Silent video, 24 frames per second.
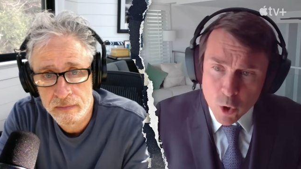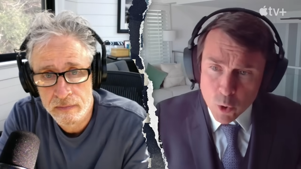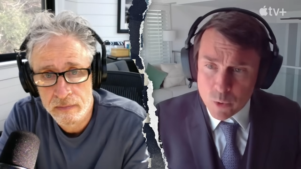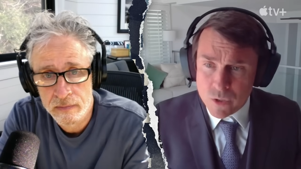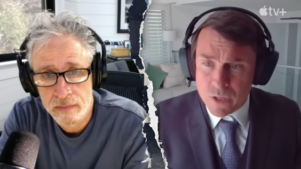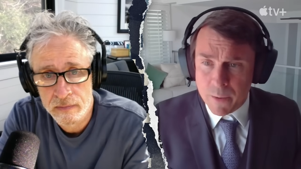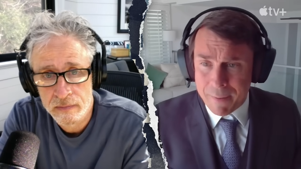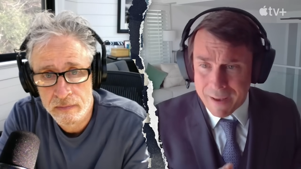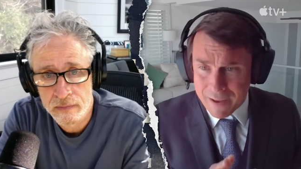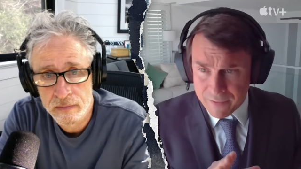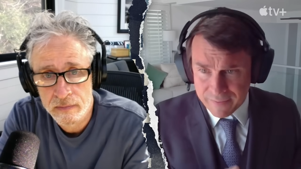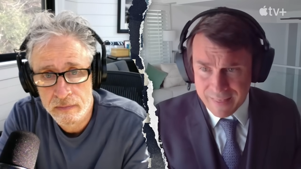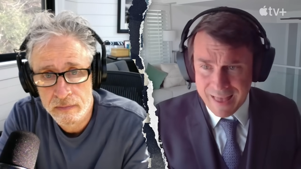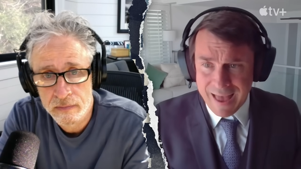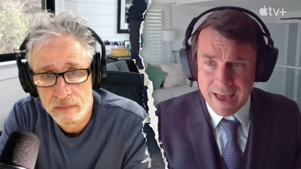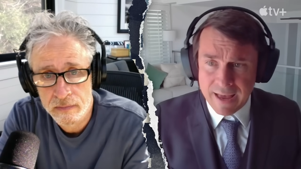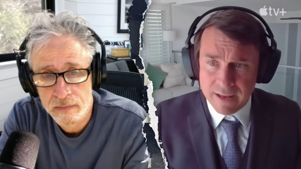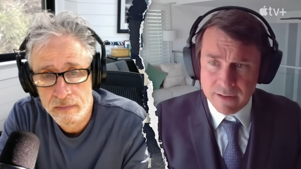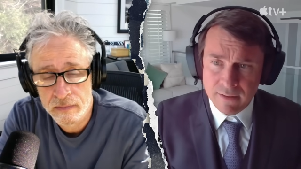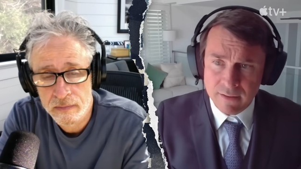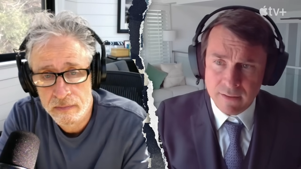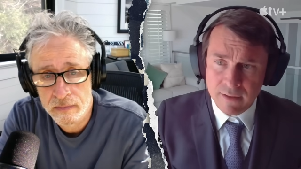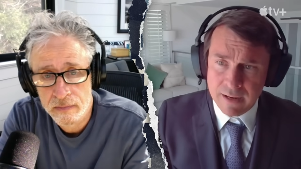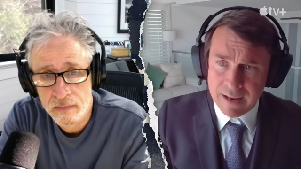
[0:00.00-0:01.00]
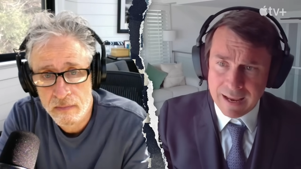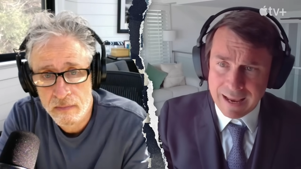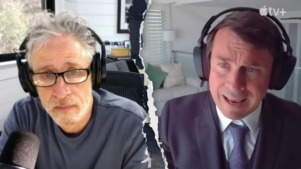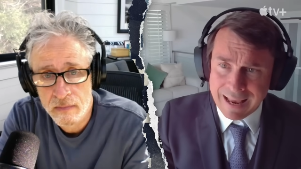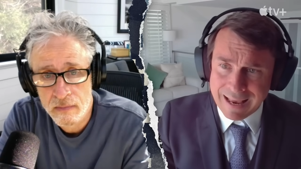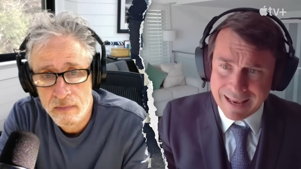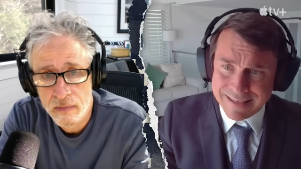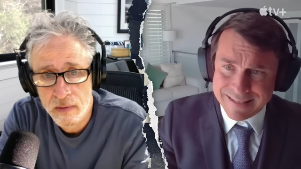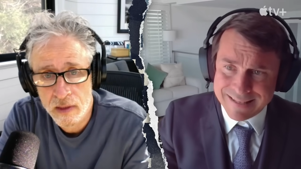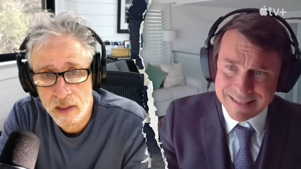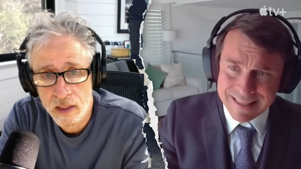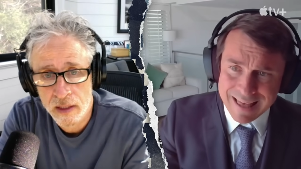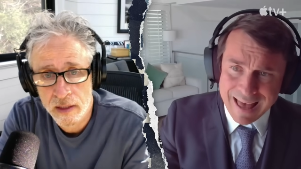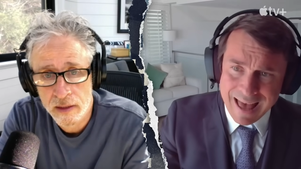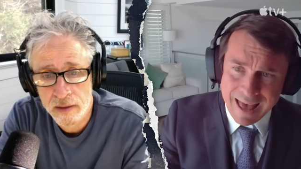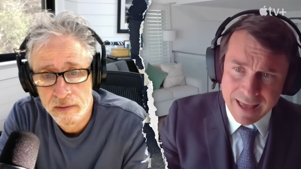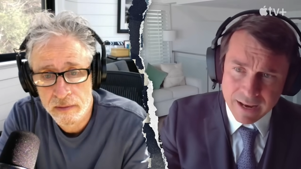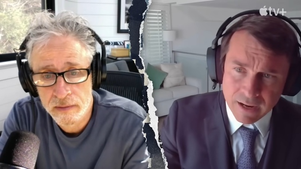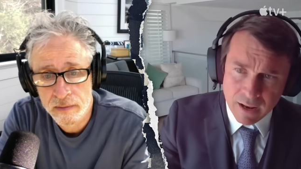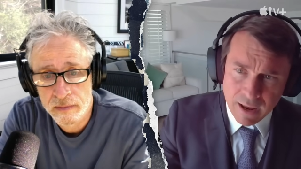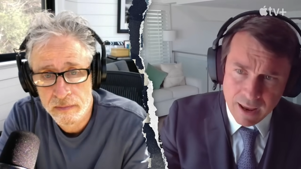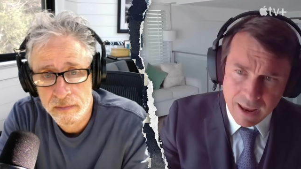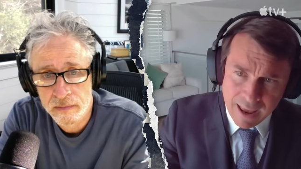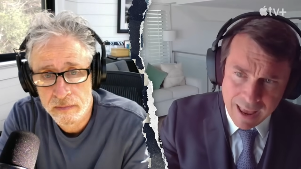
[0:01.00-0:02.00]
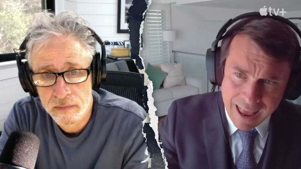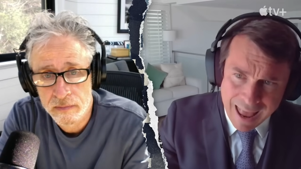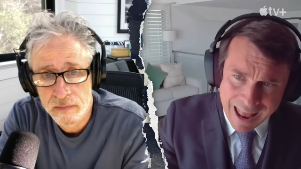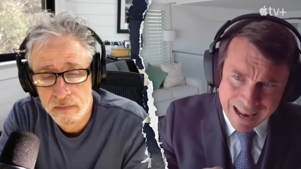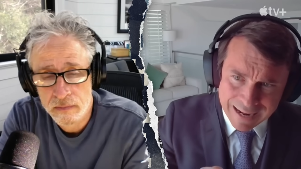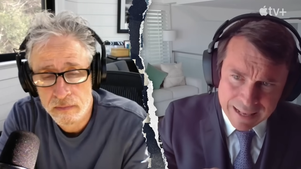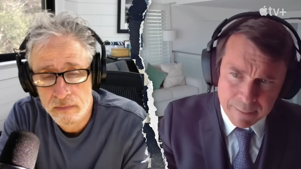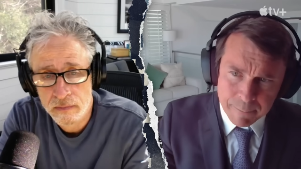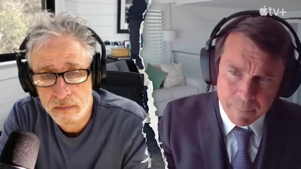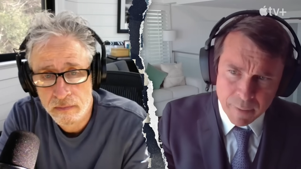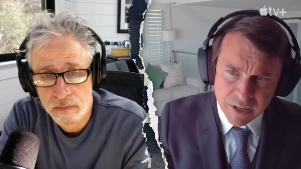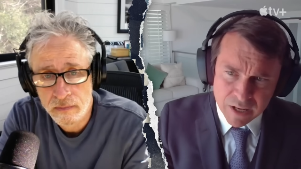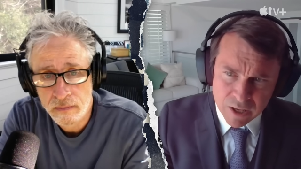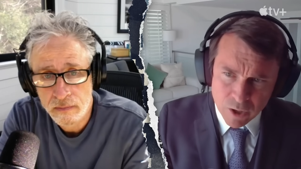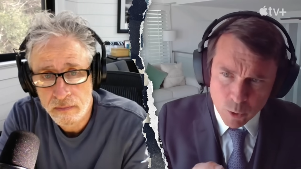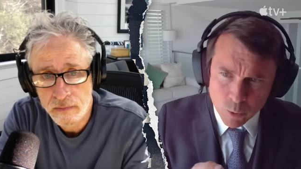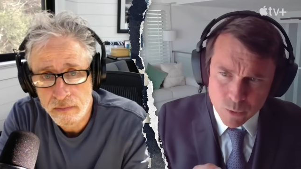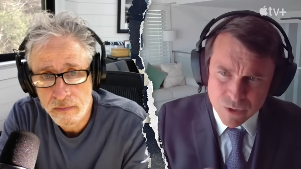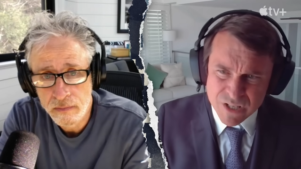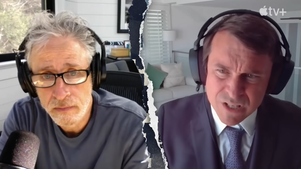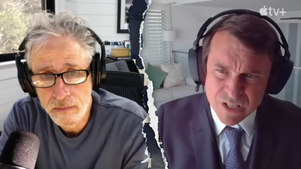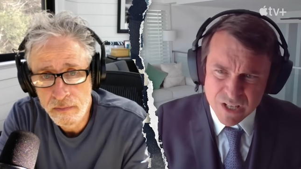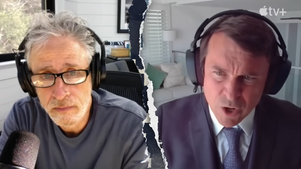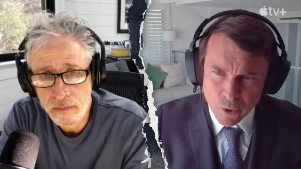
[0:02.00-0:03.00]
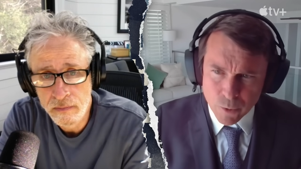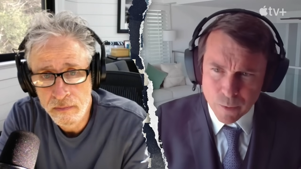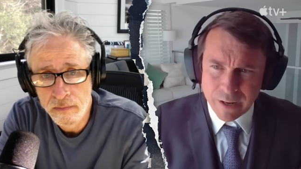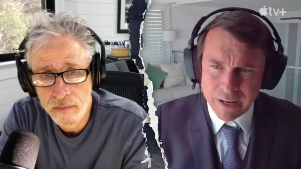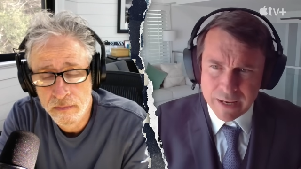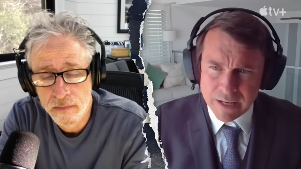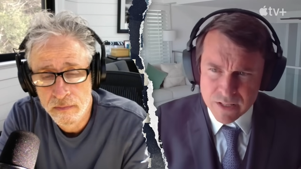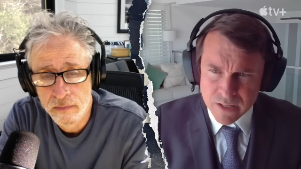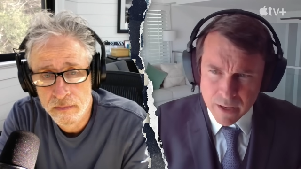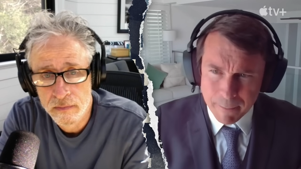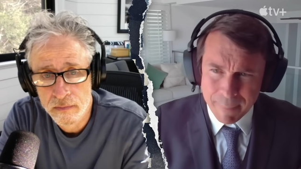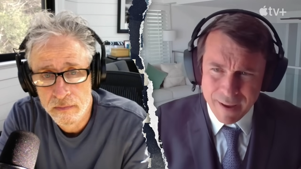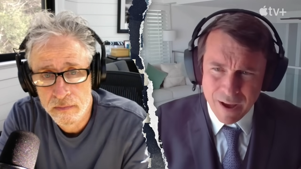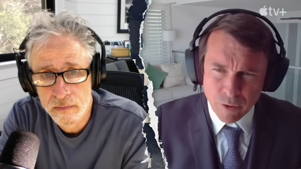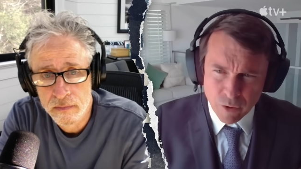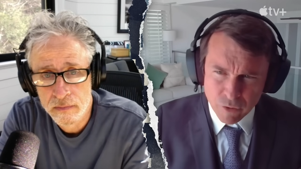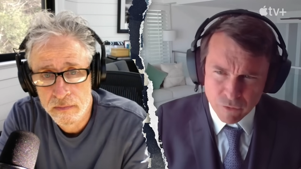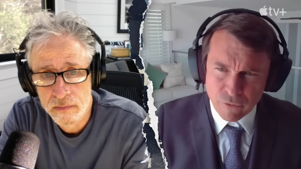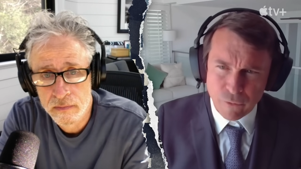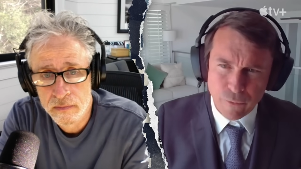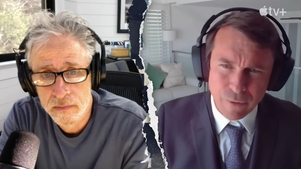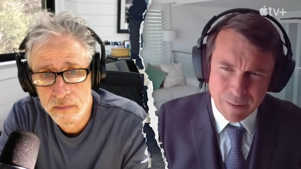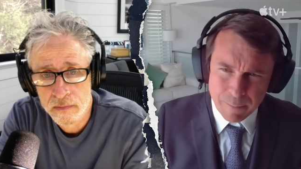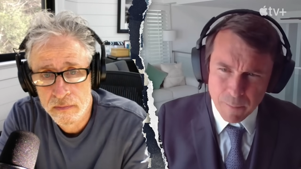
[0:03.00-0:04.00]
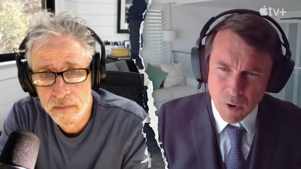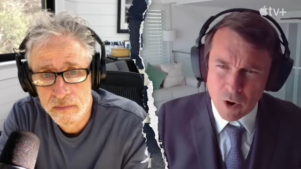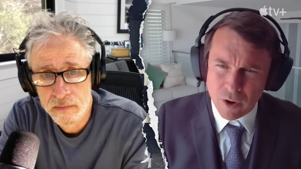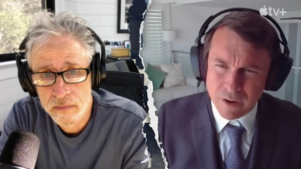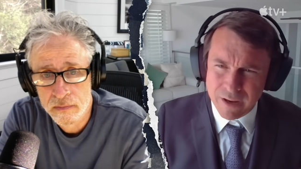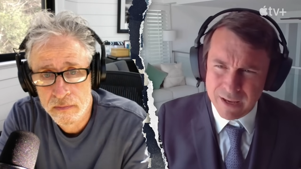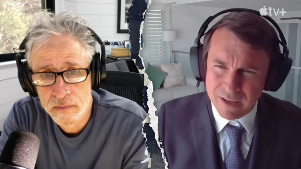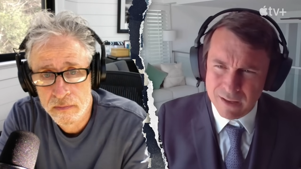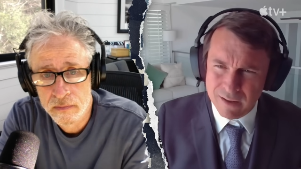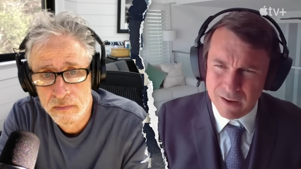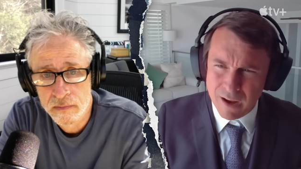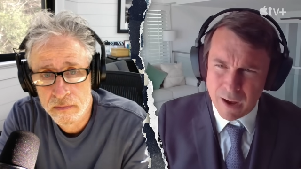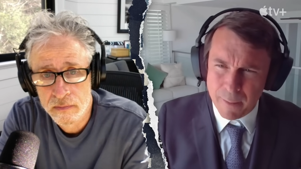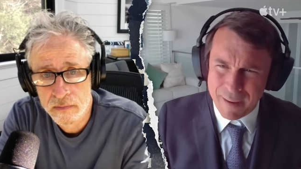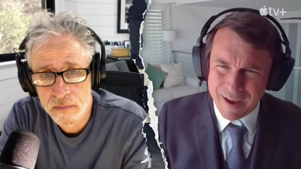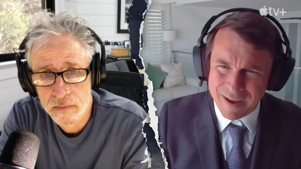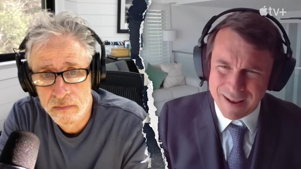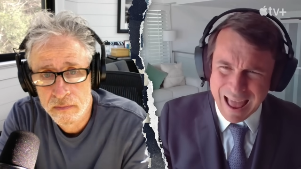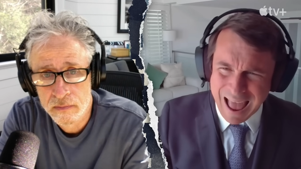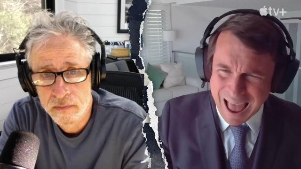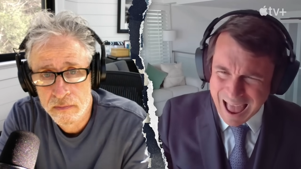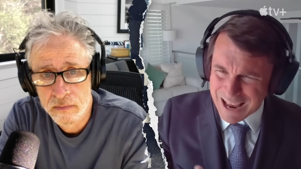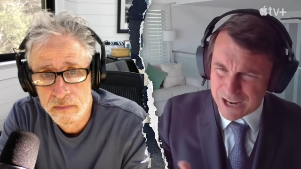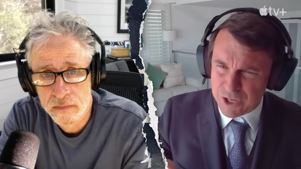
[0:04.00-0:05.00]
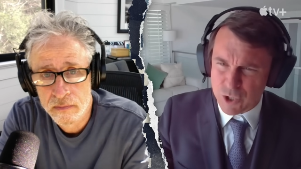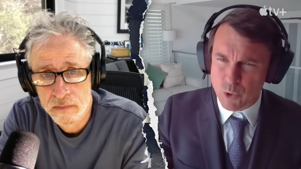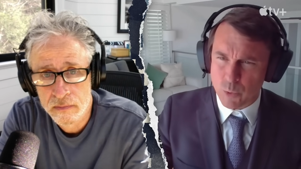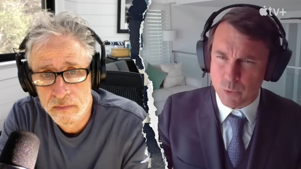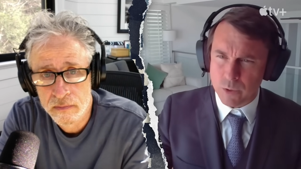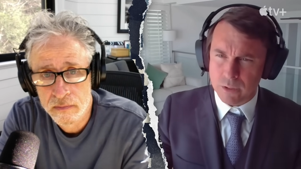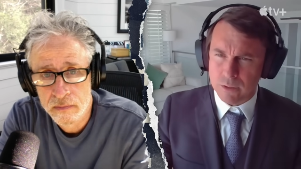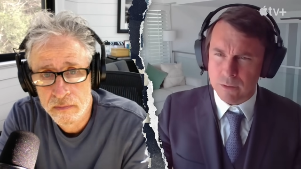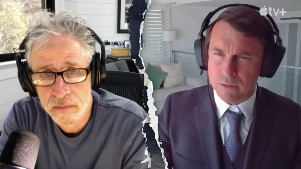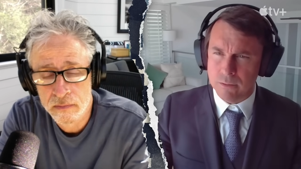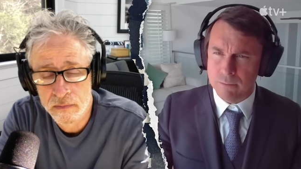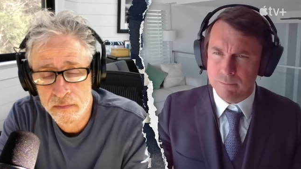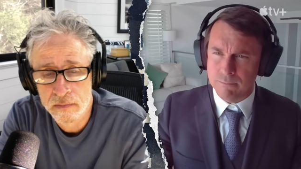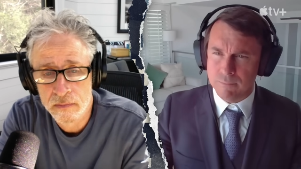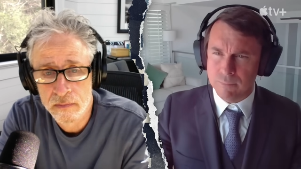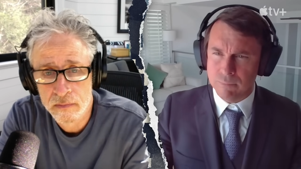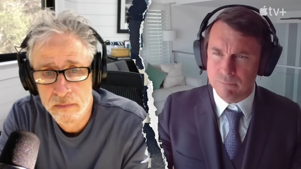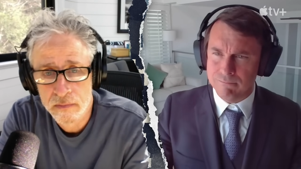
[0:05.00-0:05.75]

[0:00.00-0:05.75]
Speaker 1: news about that is that anybody who's serious about a free market, about actual mm-hmm.